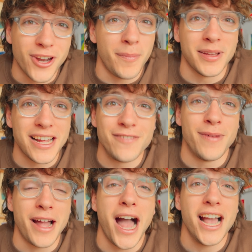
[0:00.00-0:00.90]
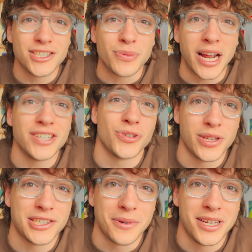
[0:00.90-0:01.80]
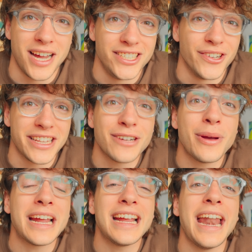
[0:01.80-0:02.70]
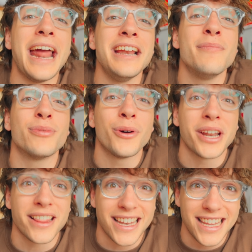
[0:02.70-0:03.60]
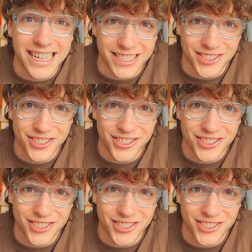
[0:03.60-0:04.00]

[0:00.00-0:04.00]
not believe my eyes when I saw this one. I don't think we can get any broader than this.